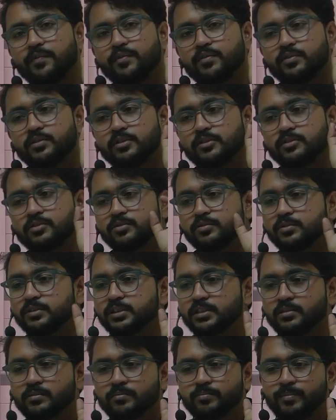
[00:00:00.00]
just choose it.
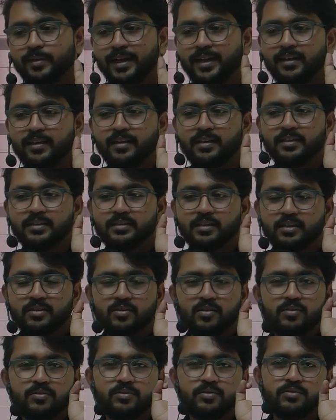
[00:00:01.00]
Practicals are
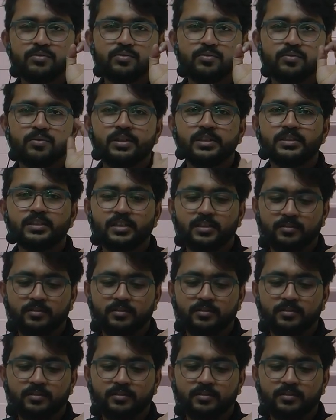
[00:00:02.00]
also so easy.